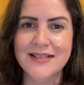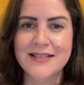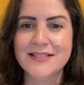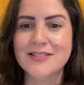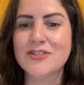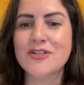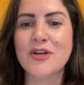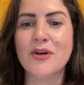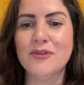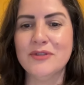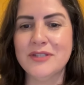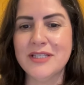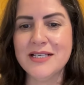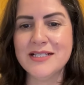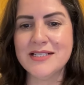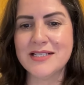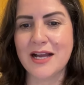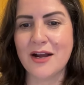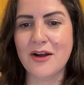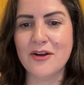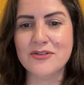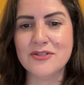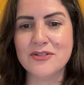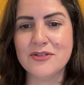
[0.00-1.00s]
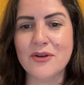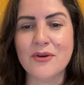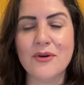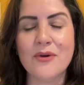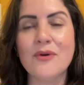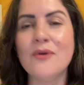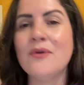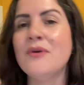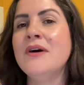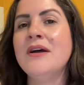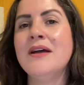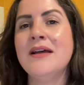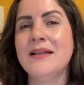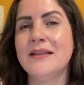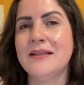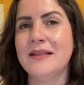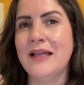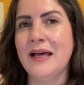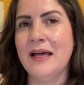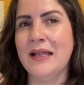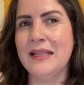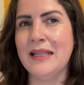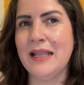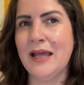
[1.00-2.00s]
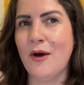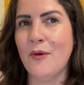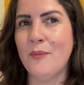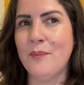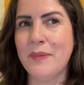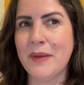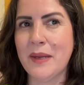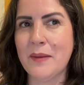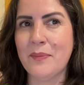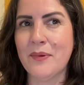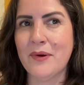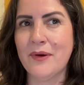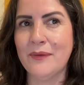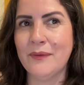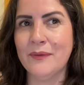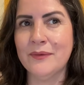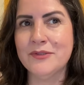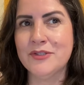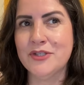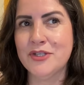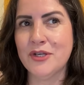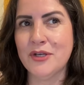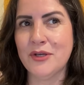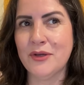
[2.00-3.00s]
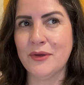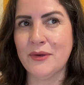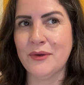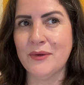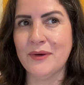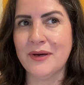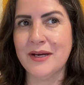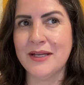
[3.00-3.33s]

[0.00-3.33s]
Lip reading: So this also allow people to